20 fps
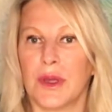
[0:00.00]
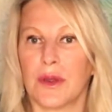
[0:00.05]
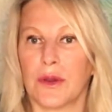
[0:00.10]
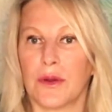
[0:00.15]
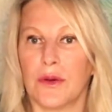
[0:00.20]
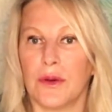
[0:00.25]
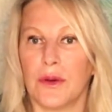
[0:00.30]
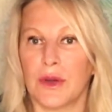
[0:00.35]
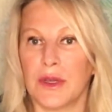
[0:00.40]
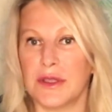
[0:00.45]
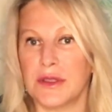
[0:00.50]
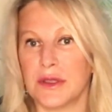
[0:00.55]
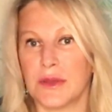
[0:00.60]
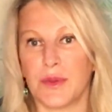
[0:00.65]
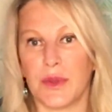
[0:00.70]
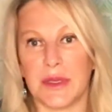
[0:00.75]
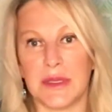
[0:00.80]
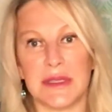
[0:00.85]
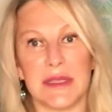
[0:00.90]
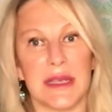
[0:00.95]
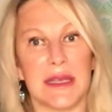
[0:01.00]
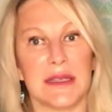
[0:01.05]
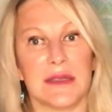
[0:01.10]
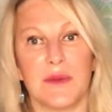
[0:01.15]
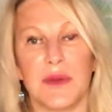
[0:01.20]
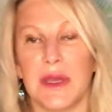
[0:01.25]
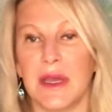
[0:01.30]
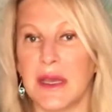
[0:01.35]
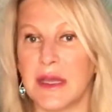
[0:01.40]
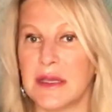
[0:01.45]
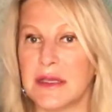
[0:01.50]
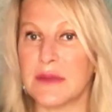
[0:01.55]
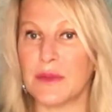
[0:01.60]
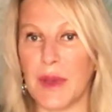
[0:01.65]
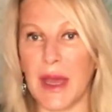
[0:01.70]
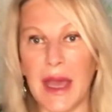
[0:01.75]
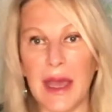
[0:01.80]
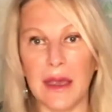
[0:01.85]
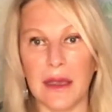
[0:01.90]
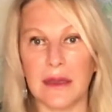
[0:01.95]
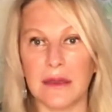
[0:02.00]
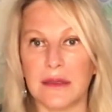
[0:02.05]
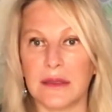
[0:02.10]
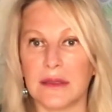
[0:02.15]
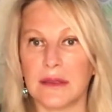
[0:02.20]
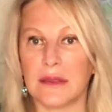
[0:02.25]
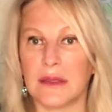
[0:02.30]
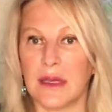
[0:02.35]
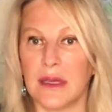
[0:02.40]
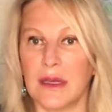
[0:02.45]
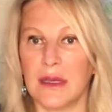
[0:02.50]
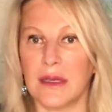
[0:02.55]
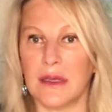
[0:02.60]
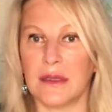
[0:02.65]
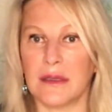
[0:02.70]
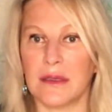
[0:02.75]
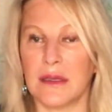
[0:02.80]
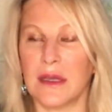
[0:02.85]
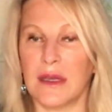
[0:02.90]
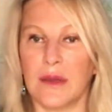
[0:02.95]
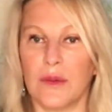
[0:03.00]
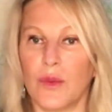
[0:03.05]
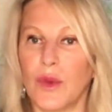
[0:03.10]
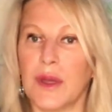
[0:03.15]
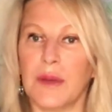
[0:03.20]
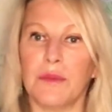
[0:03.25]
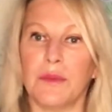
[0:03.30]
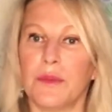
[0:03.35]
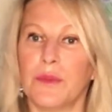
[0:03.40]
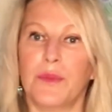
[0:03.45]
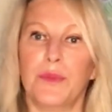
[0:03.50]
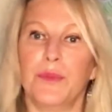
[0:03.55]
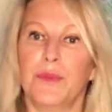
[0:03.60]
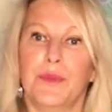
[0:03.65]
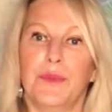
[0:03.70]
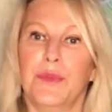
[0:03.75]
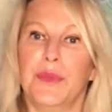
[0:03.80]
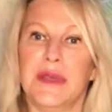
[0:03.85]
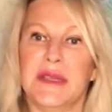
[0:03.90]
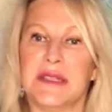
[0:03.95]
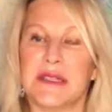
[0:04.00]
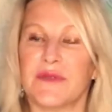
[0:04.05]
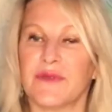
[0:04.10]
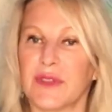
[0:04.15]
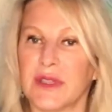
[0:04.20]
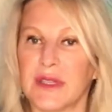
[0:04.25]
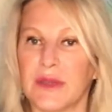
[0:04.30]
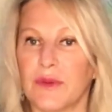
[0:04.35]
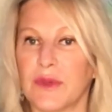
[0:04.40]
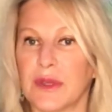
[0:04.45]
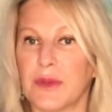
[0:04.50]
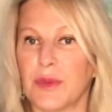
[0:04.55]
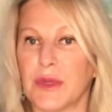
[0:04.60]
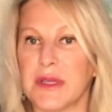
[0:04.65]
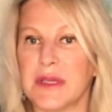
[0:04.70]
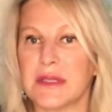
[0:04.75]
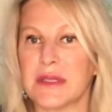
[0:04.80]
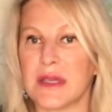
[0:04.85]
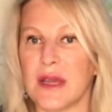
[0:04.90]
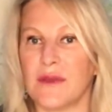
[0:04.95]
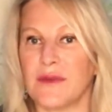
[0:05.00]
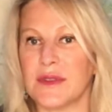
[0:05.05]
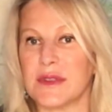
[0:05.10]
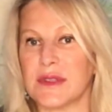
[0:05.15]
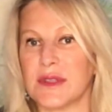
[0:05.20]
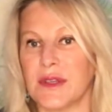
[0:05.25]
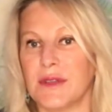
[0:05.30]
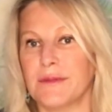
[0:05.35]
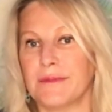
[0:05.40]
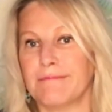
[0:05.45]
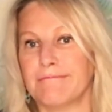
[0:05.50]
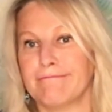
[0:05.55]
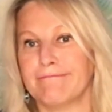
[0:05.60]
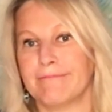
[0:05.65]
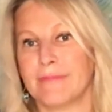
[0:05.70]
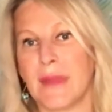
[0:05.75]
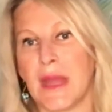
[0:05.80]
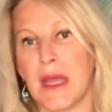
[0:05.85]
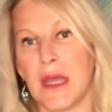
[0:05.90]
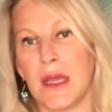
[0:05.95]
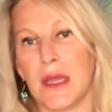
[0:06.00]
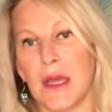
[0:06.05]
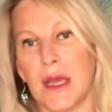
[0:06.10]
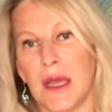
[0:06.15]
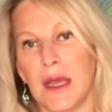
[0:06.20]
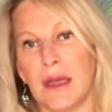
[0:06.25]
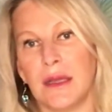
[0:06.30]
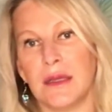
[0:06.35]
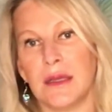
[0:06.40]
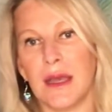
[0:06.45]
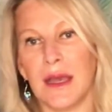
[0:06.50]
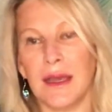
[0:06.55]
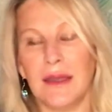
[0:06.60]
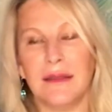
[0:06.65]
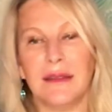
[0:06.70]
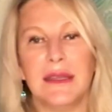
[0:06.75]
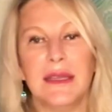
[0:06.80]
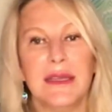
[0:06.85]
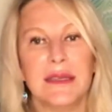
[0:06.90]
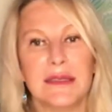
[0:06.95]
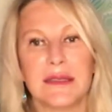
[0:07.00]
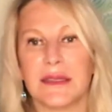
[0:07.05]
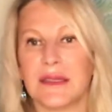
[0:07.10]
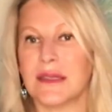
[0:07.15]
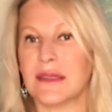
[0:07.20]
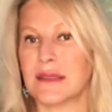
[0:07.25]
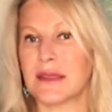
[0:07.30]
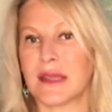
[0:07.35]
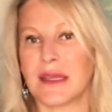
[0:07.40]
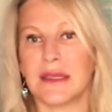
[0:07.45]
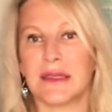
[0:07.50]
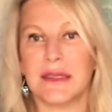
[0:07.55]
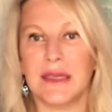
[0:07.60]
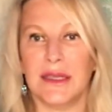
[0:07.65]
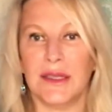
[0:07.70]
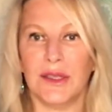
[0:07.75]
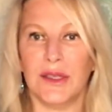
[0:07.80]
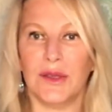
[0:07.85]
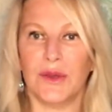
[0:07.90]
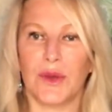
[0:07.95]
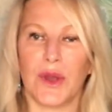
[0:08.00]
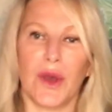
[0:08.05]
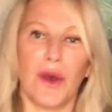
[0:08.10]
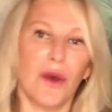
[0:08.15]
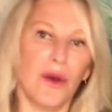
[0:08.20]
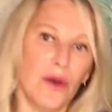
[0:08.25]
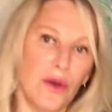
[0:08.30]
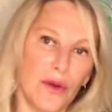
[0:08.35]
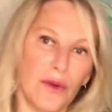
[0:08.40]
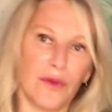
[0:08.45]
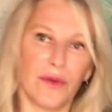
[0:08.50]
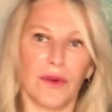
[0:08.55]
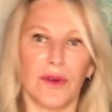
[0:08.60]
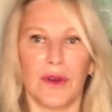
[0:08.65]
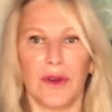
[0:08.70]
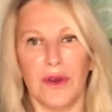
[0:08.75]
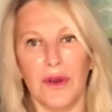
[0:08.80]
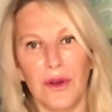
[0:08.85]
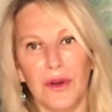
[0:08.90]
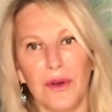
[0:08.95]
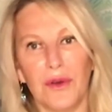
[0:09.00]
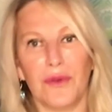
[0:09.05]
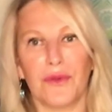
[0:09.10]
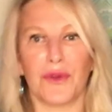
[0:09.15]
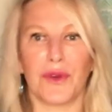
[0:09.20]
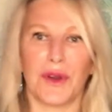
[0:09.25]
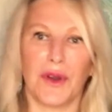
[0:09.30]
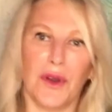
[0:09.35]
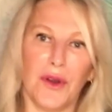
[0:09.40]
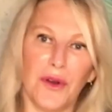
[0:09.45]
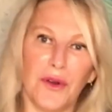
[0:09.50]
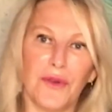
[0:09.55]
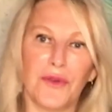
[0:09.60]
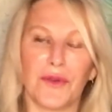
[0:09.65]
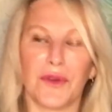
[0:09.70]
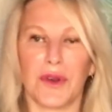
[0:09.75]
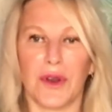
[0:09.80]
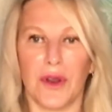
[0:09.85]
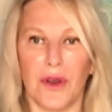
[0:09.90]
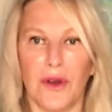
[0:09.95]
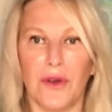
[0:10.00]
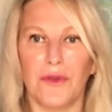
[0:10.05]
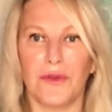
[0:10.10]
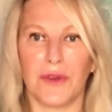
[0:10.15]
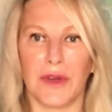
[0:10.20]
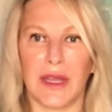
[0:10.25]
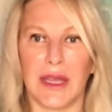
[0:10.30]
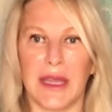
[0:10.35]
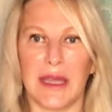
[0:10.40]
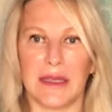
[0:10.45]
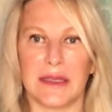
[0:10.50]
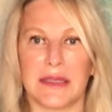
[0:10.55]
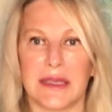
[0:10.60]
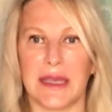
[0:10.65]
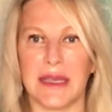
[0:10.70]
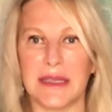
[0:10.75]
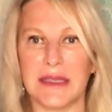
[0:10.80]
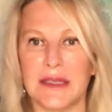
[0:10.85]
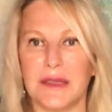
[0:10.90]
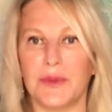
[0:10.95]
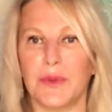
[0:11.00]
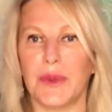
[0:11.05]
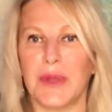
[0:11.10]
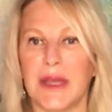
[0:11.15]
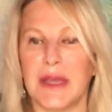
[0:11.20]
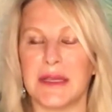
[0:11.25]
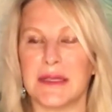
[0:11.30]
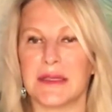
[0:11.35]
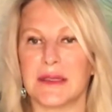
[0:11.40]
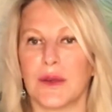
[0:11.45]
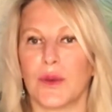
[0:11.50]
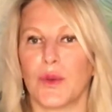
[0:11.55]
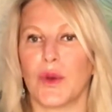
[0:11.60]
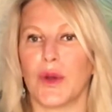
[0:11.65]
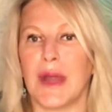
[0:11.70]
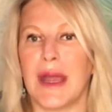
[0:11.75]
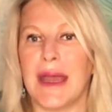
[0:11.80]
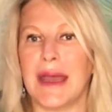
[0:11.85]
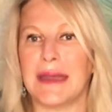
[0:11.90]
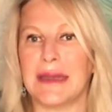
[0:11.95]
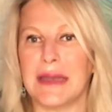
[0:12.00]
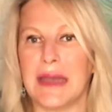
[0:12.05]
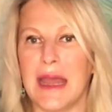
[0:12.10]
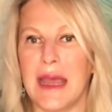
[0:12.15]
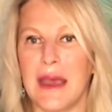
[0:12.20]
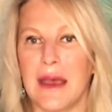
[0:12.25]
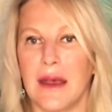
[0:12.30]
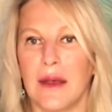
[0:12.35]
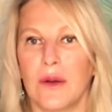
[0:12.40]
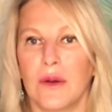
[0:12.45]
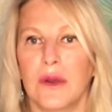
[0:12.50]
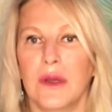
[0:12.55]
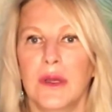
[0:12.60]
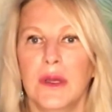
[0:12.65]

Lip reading: and Corey just put his hands behind his back and went peacefully with the police officer. And this is continued over and over and over and over again to get to the place that we're at now,